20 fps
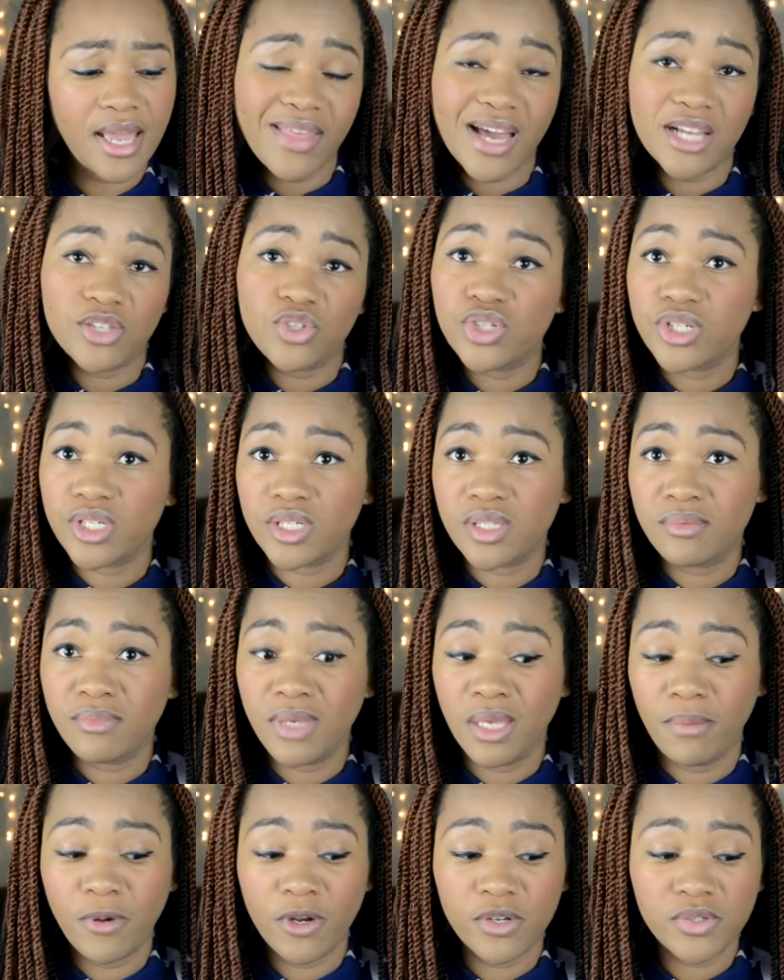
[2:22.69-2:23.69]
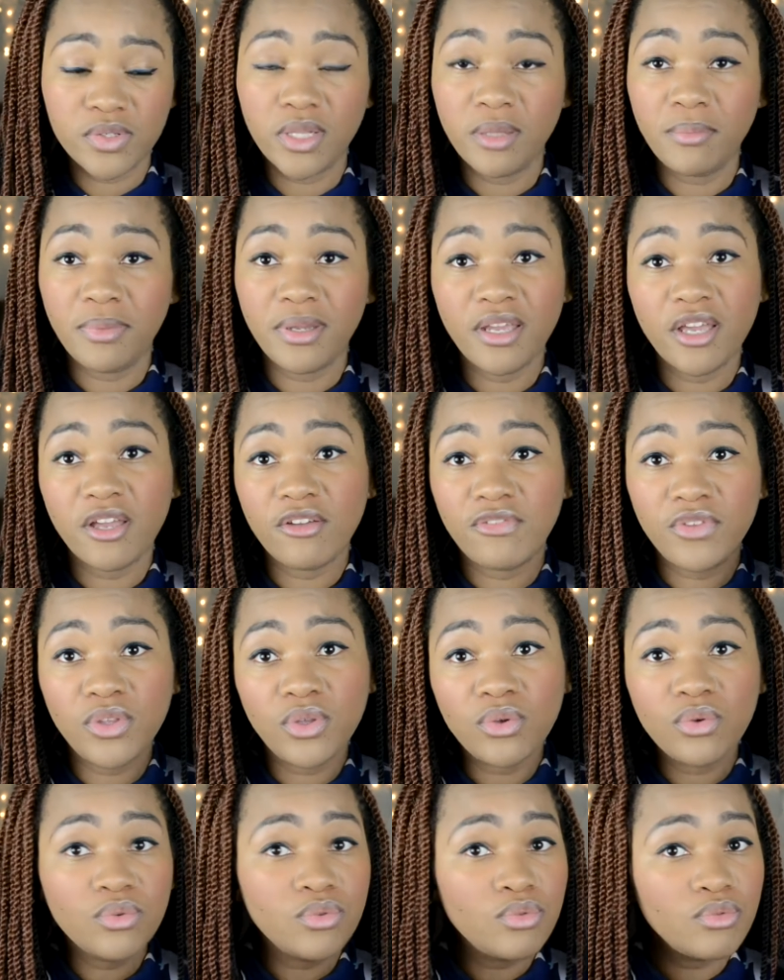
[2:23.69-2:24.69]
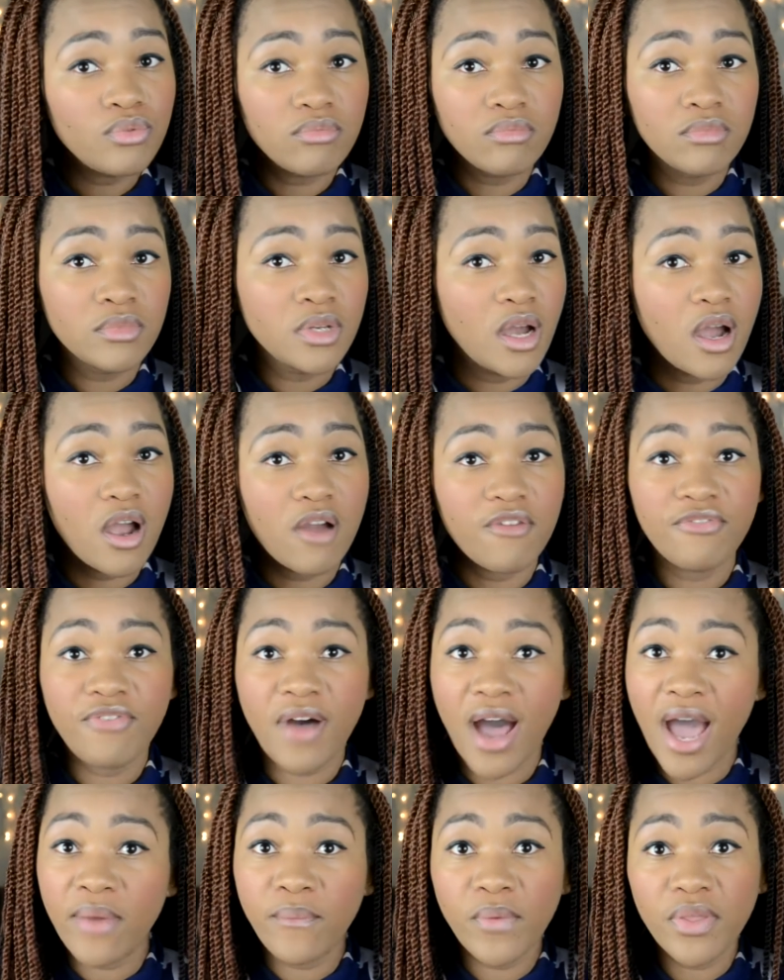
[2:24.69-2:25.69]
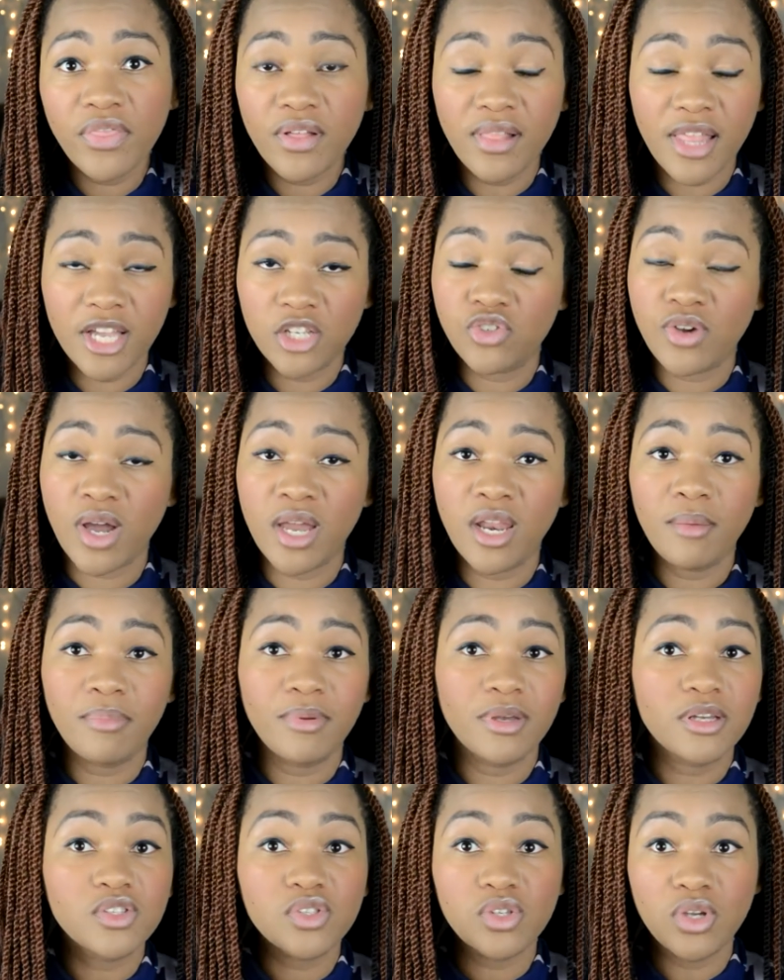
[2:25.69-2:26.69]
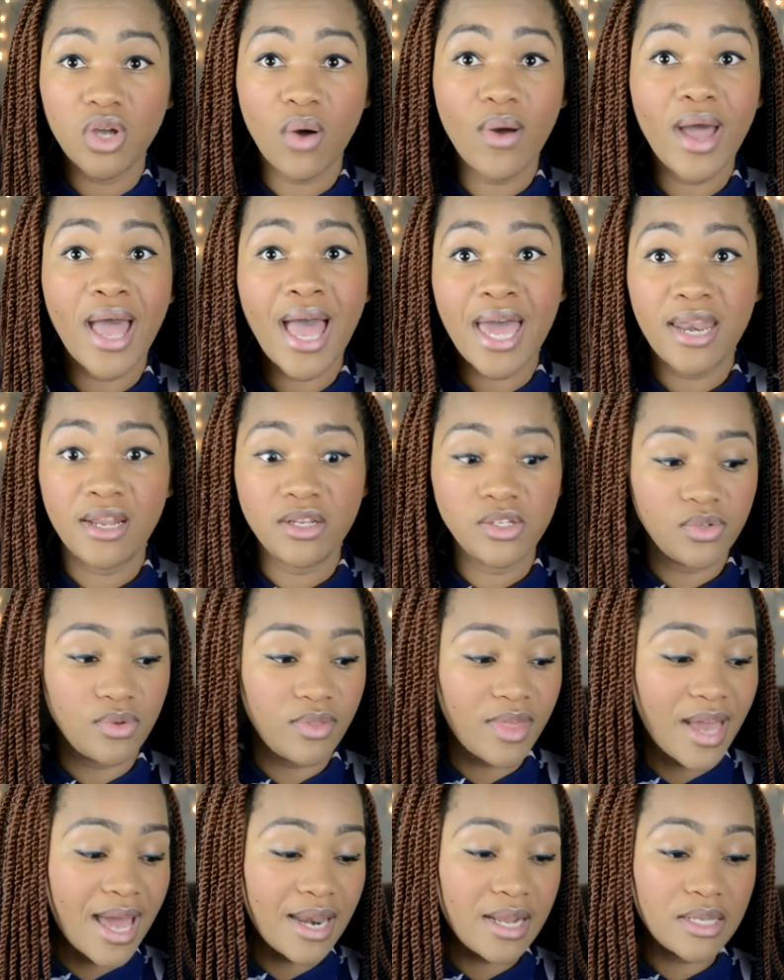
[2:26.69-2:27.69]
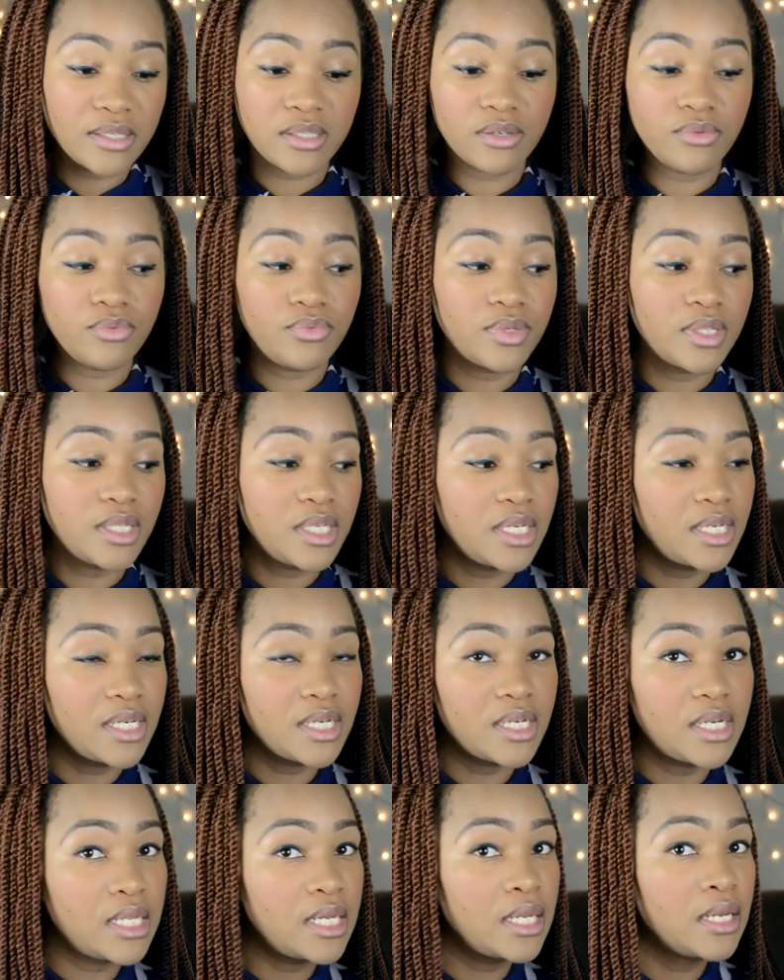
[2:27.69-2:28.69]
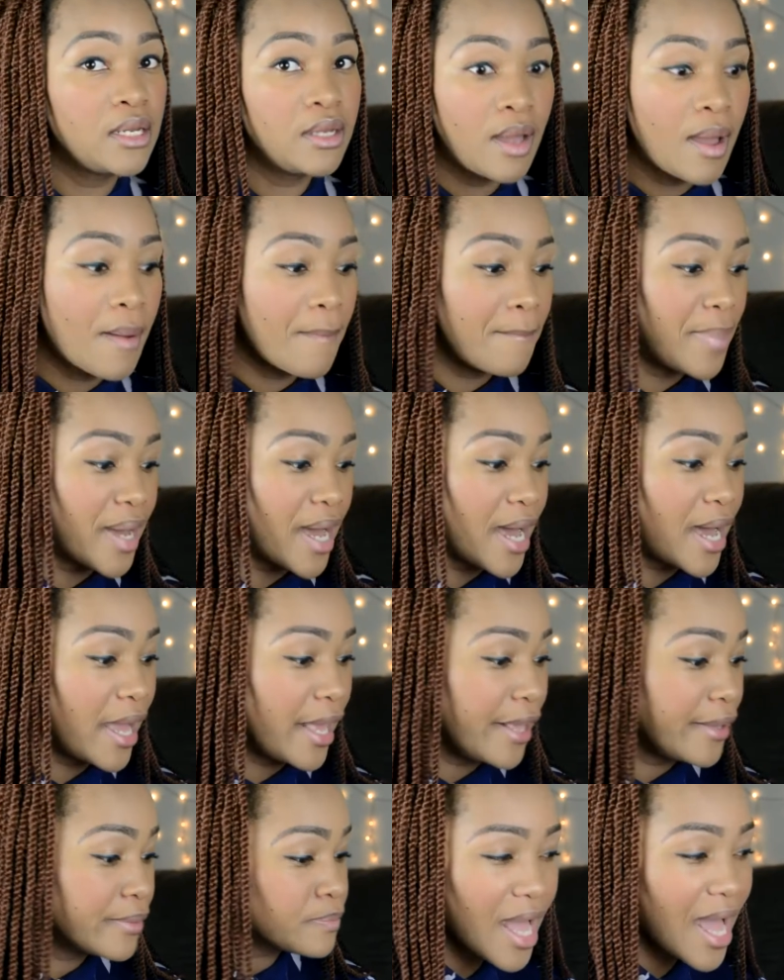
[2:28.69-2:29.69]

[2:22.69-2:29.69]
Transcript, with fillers: That's just me personally, but if you are fine with electronic books, go ahead and do that. It's a really good buy.